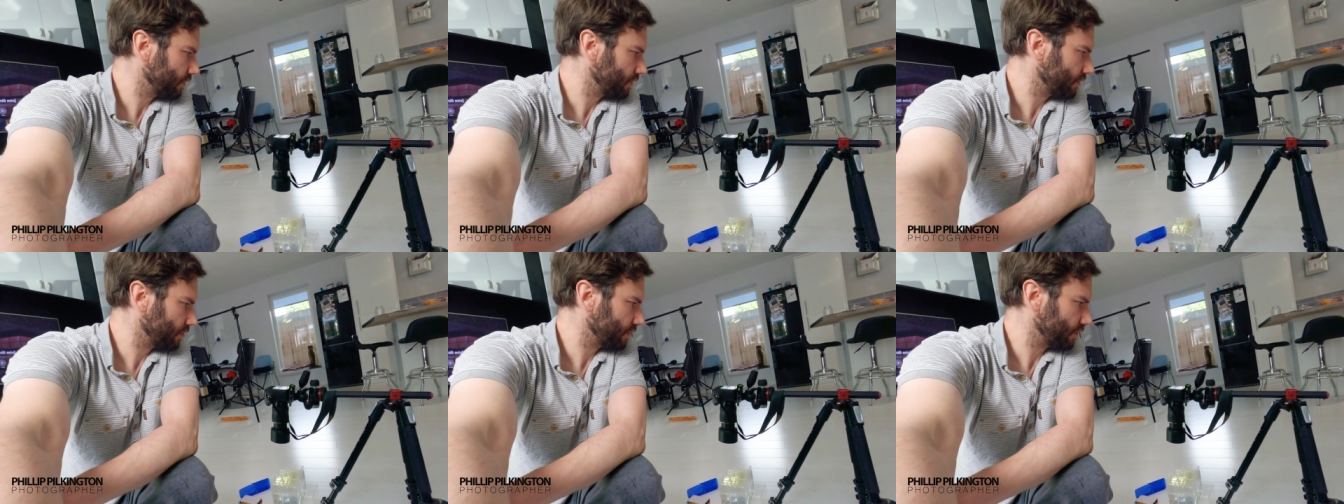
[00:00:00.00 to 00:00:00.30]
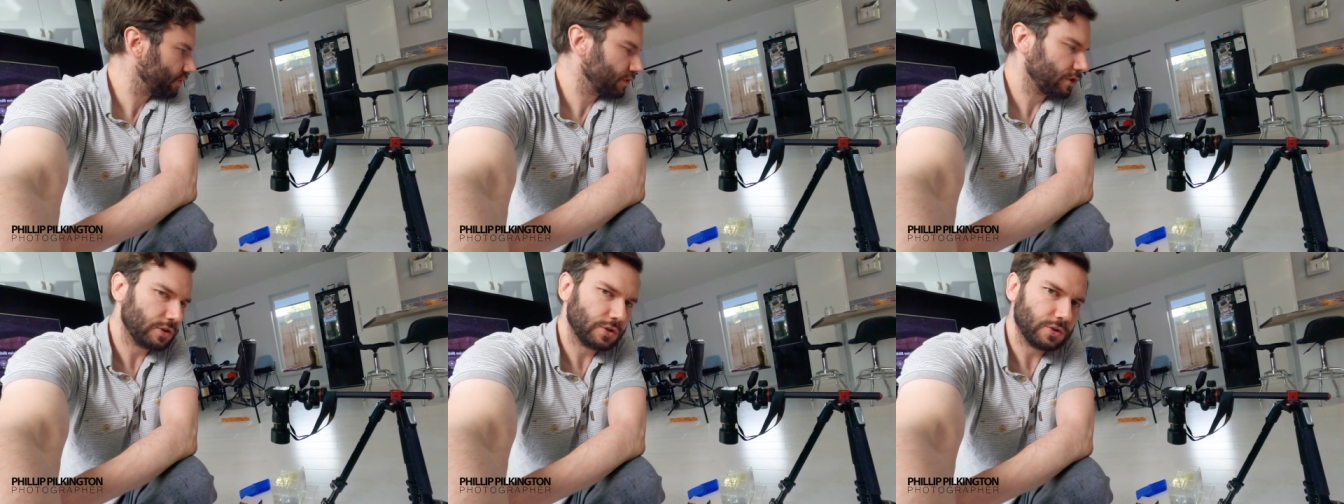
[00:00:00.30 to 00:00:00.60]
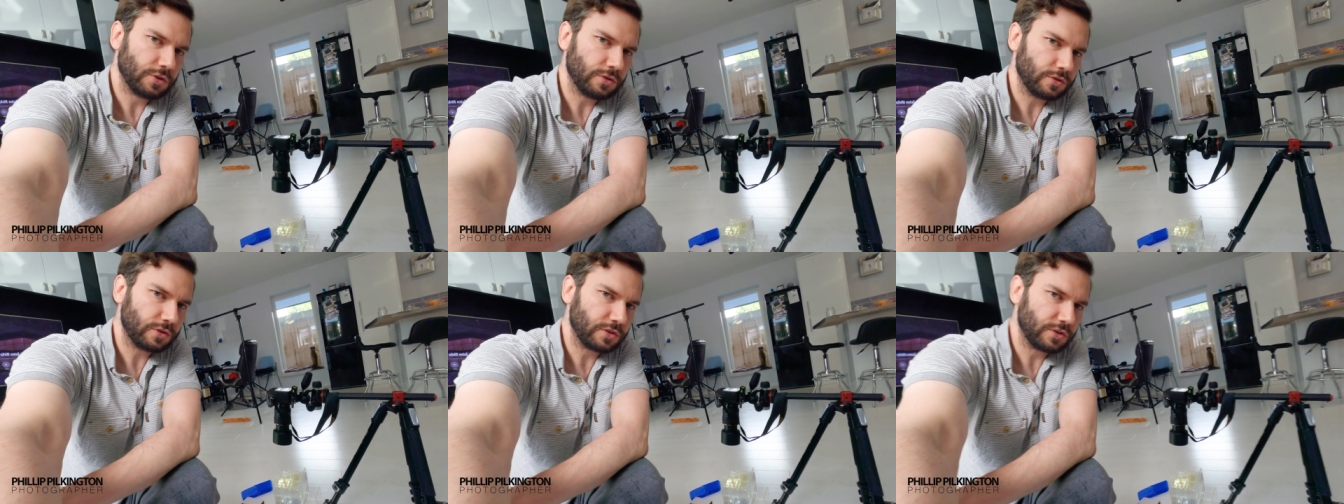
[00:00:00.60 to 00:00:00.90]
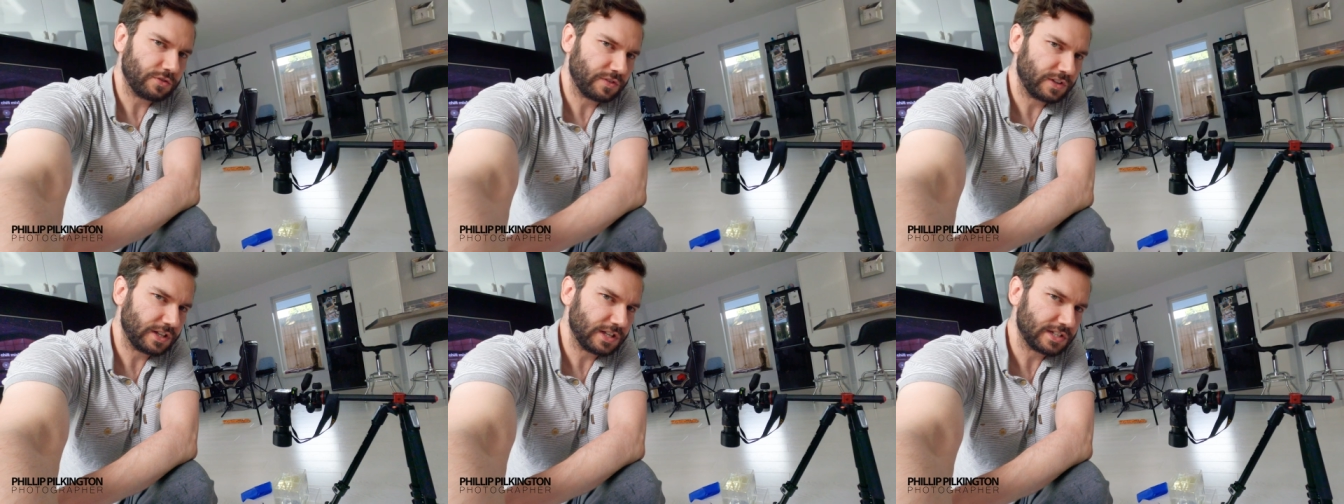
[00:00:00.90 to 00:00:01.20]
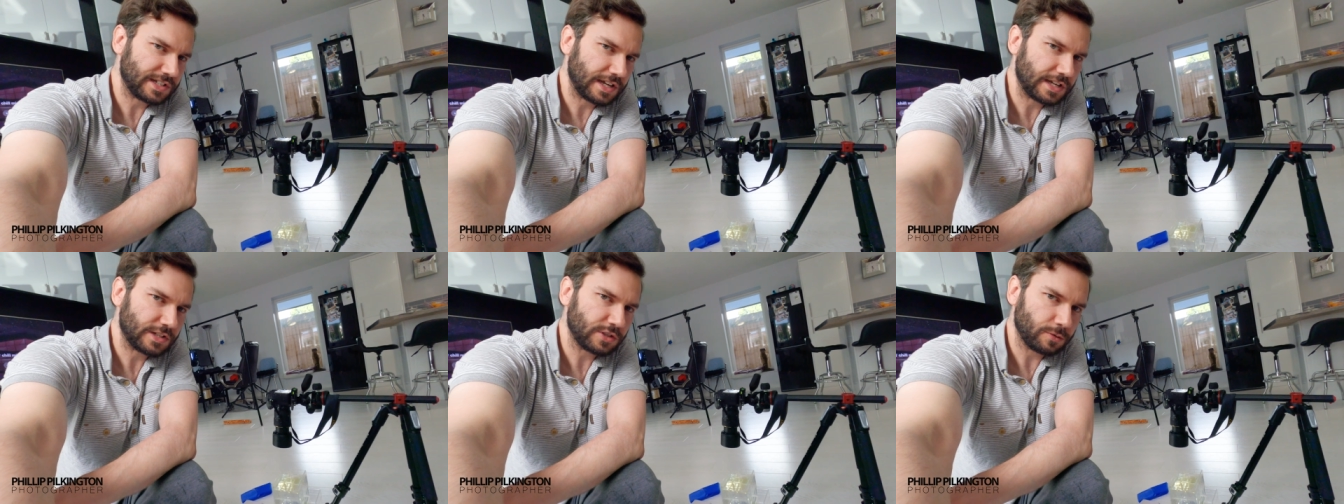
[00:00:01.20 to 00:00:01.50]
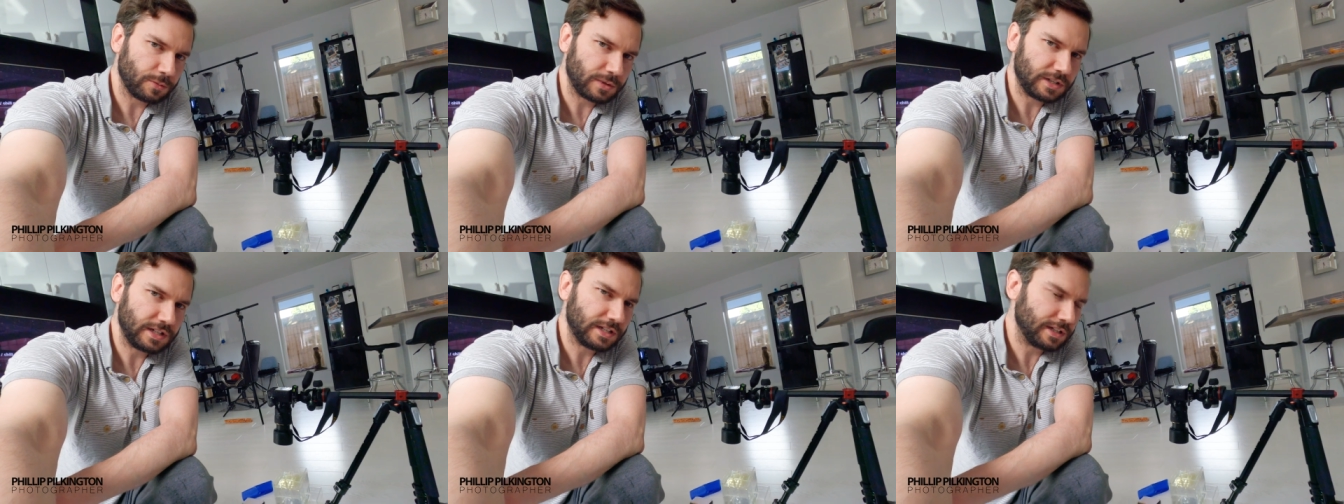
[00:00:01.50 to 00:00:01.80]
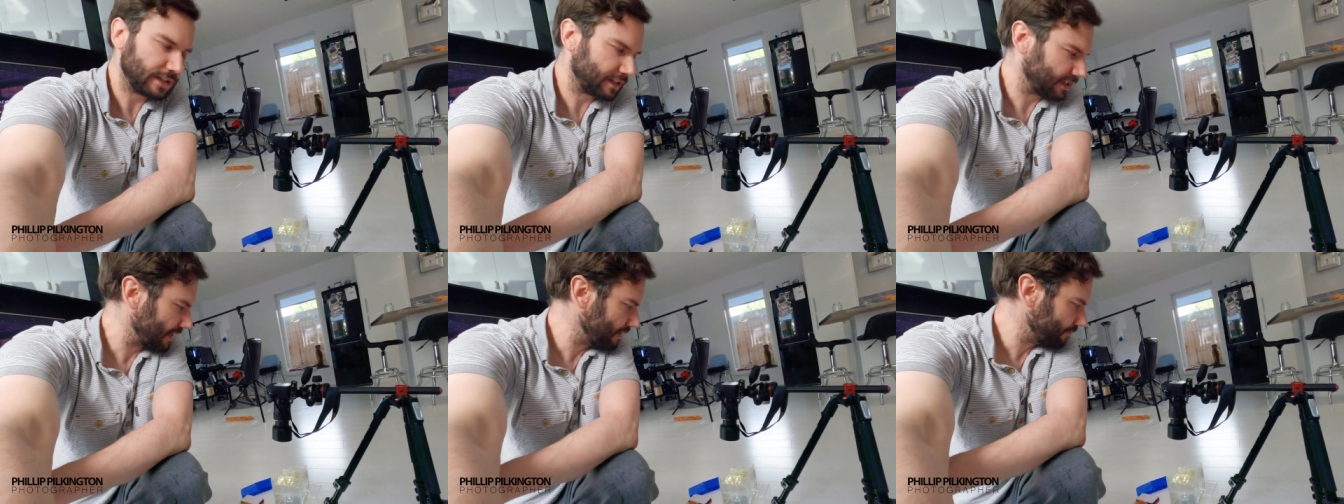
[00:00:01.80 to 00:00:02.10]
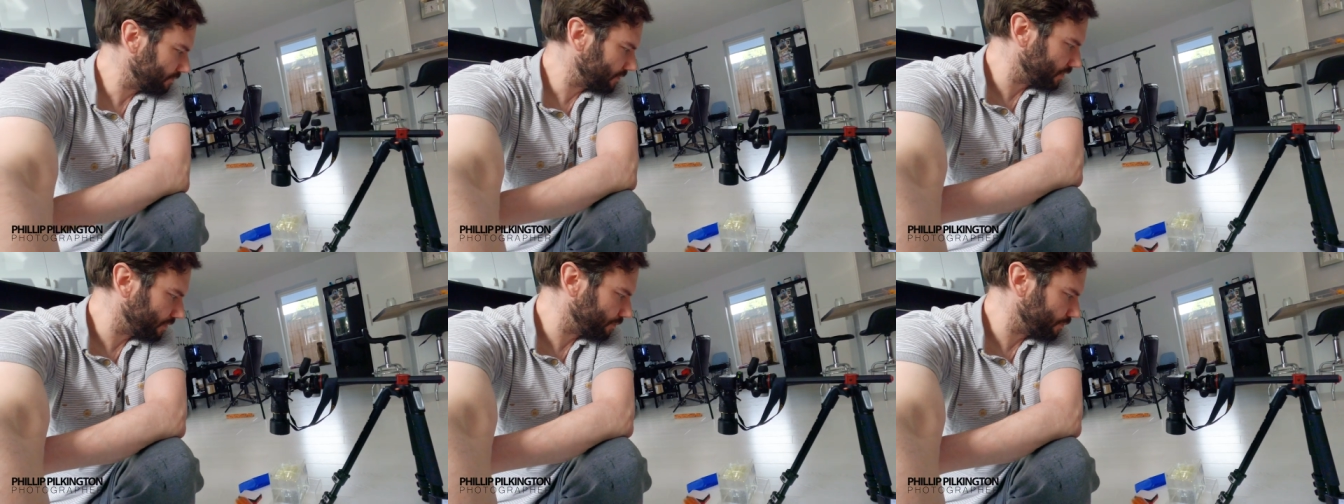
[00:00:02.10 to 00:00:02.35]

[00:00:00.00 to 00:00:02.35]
So, because for this setup you need the camera